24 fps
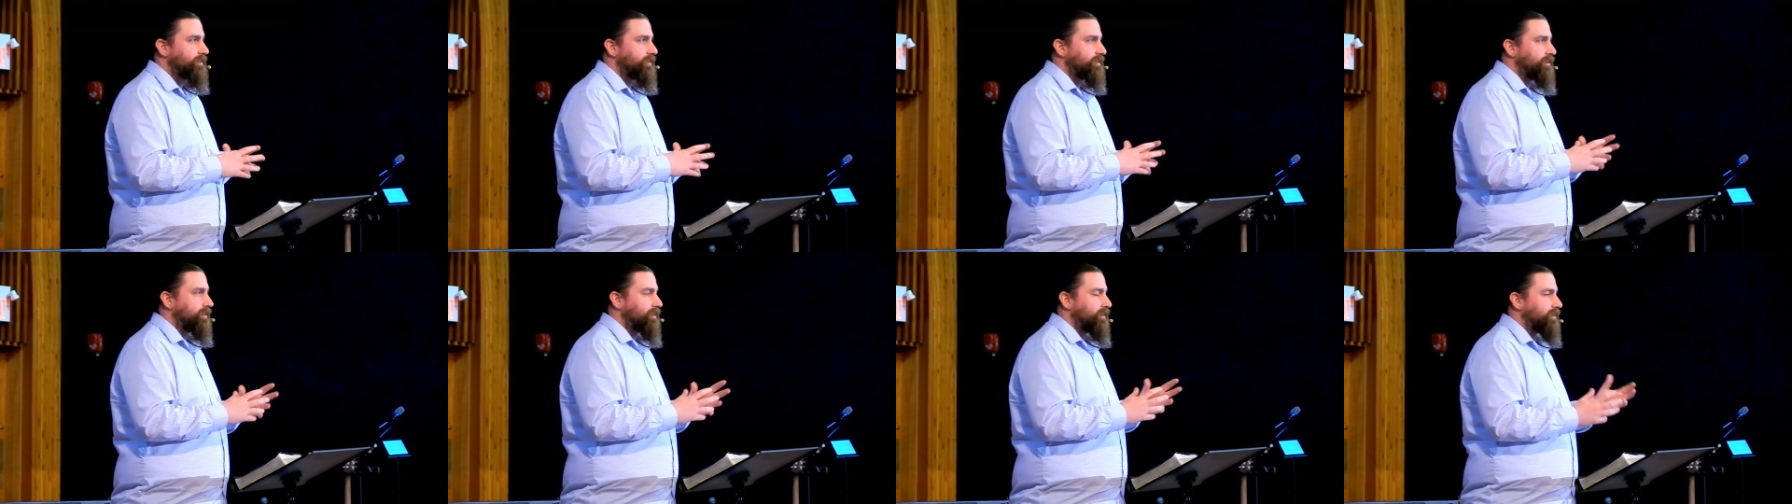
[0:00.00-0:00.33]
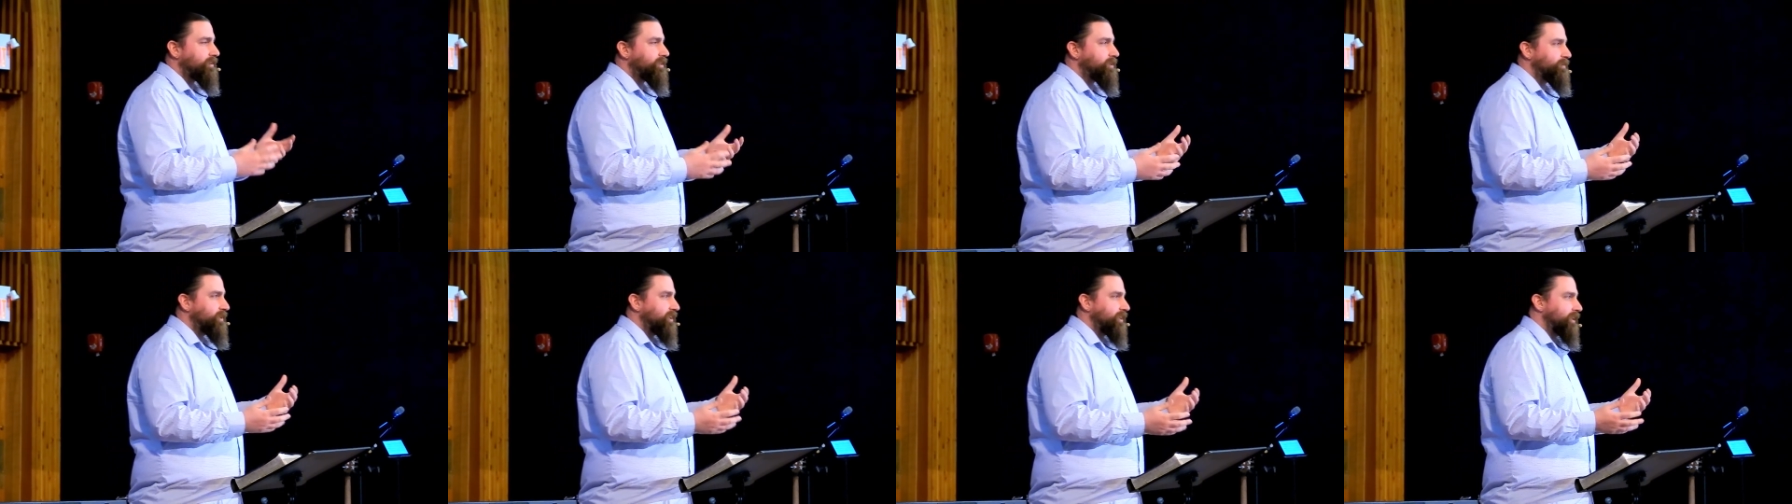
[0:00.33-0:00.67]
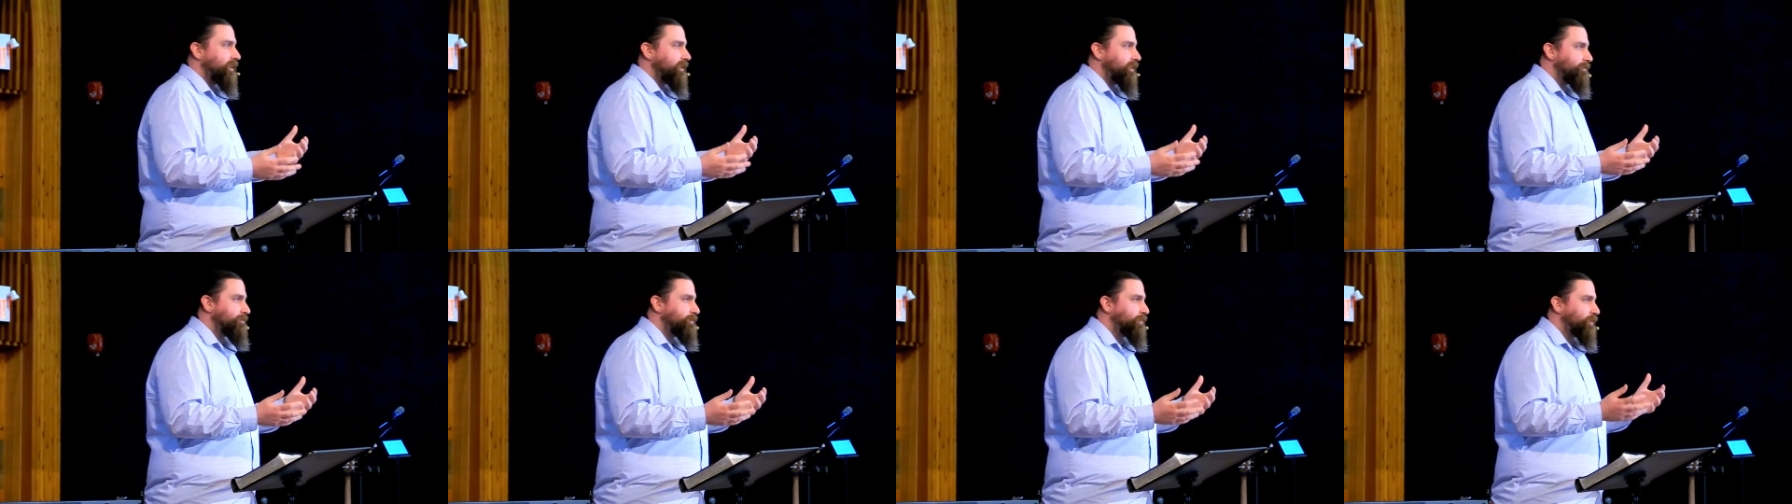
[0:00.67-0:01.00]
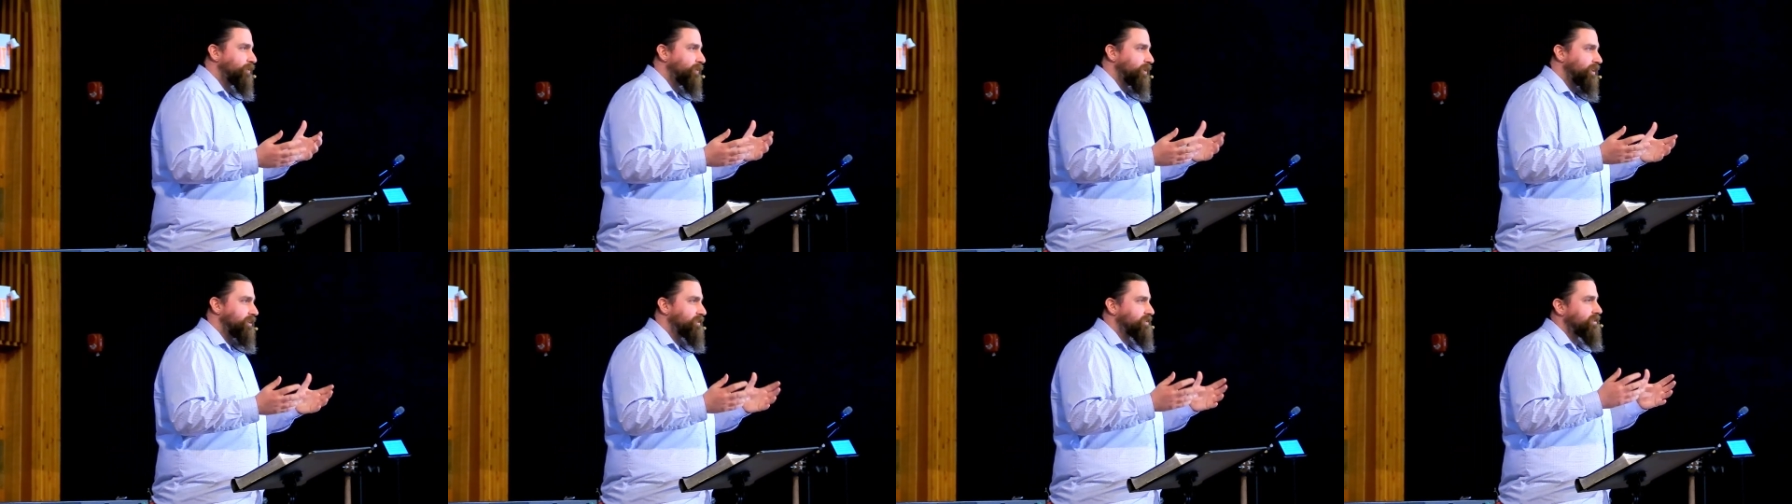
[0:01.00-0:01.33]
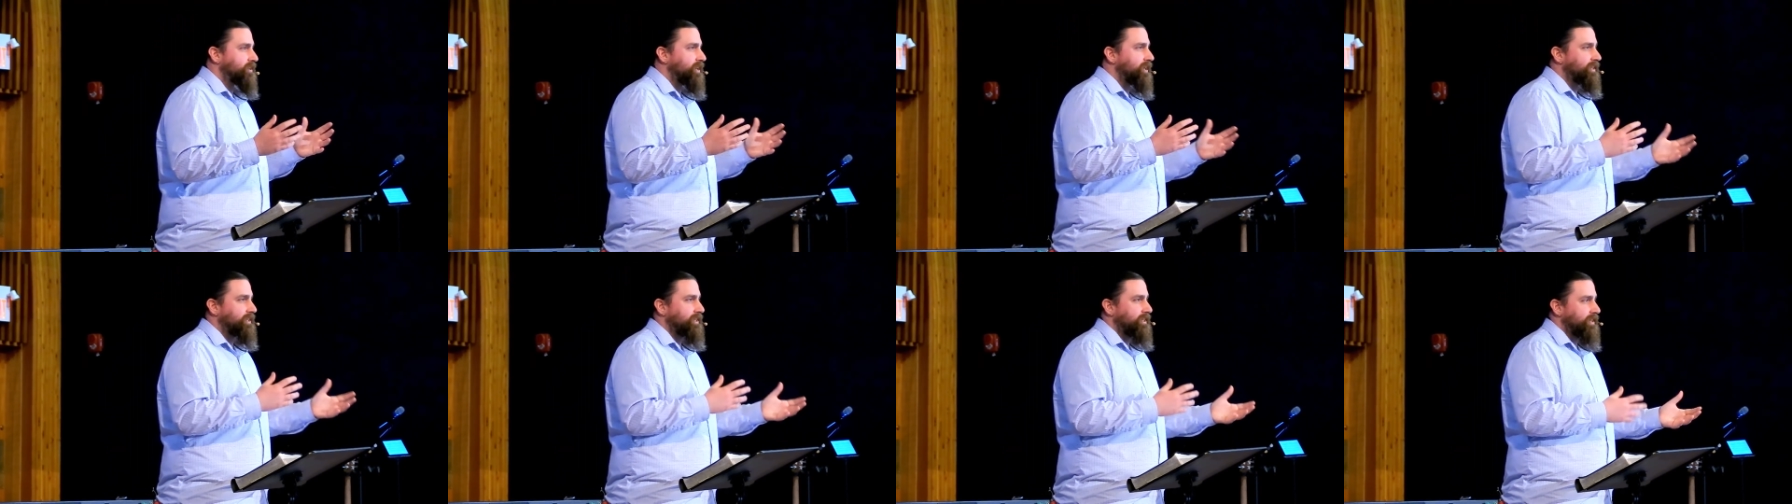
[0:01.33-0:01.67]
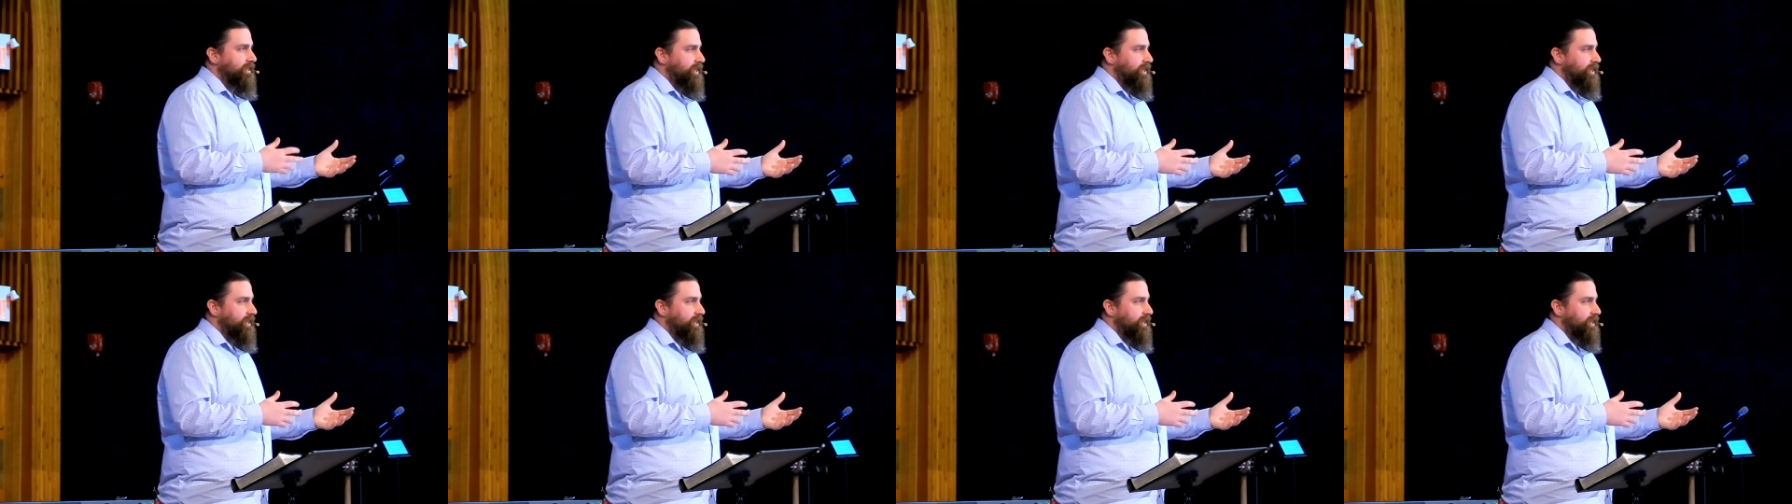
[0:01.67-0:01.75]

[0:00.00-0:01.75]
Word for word: Ultimately, the point is not the